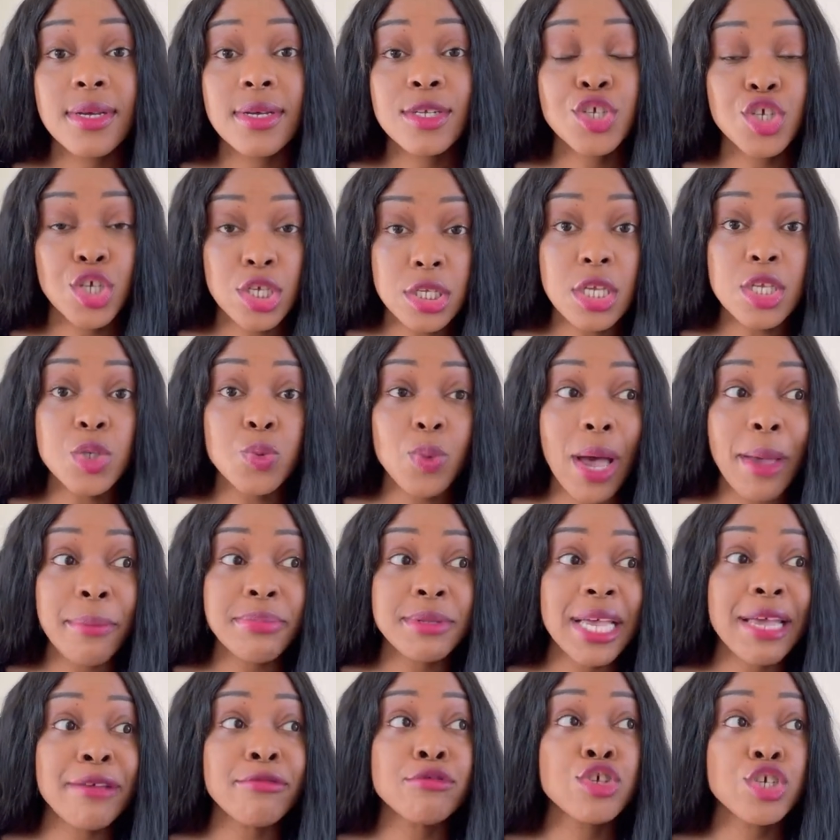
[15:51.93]

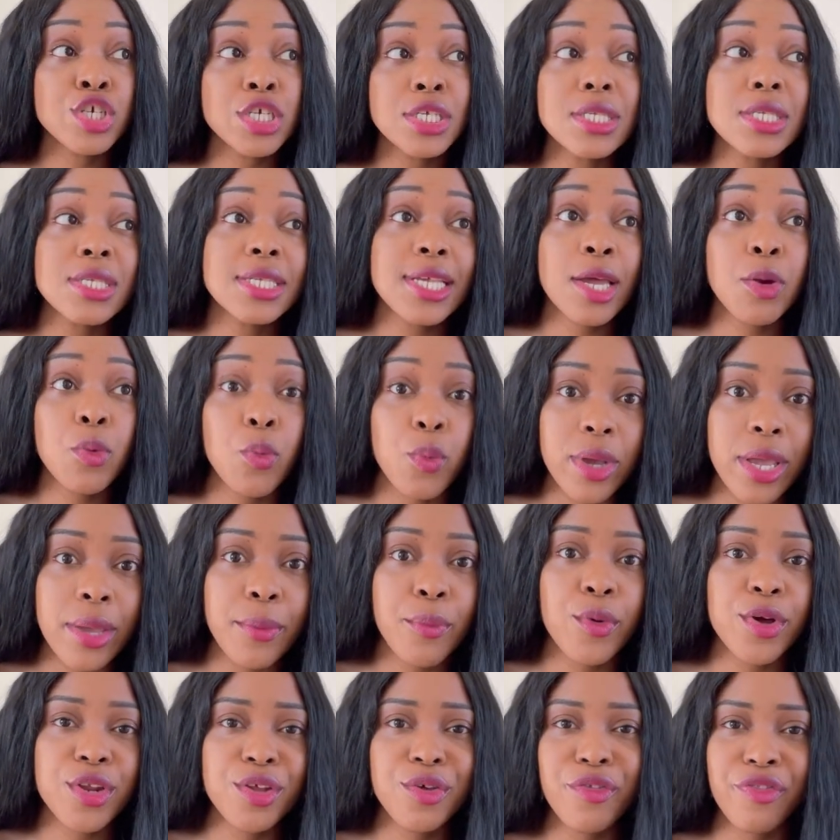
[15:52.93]
If Jesus can weep,
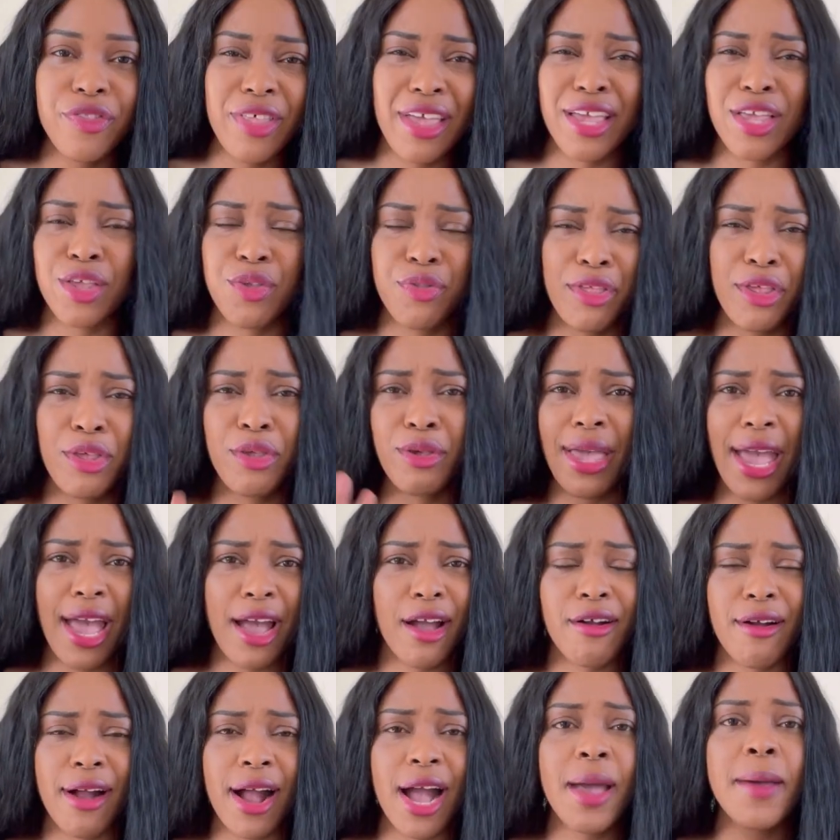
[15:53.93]
what do you think? You think you can't
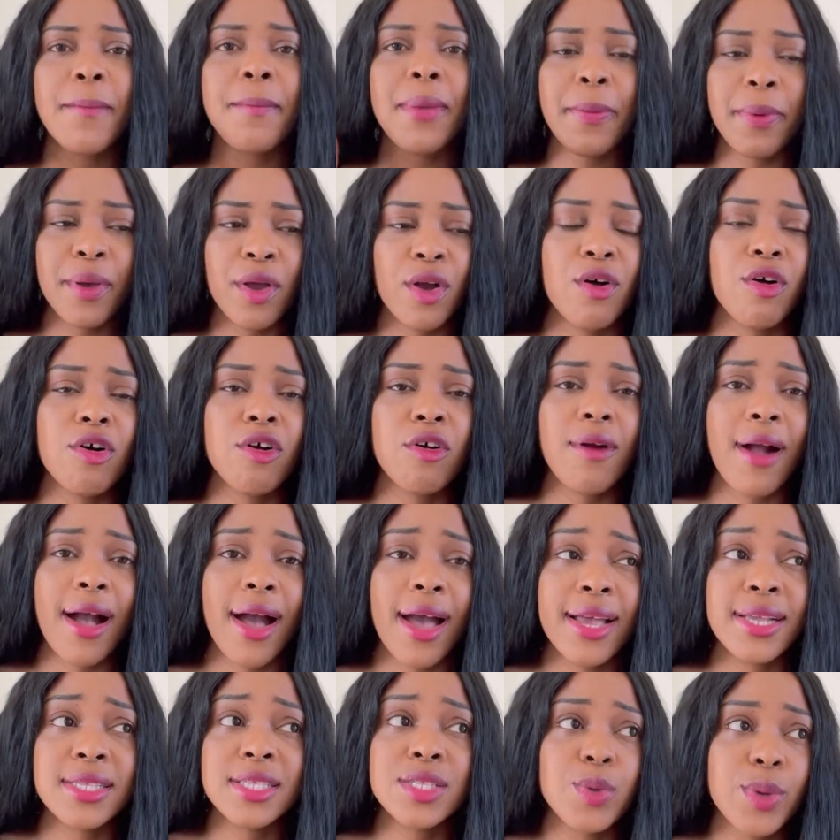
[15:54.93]
cry? Baby girl,
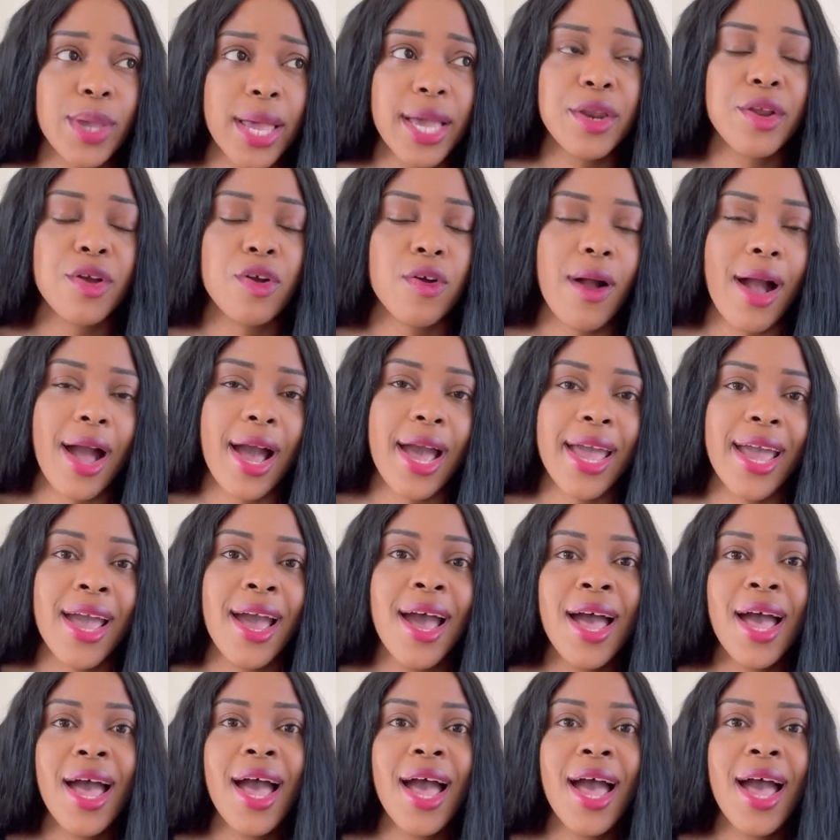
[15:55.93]
cry. It's okay to cry.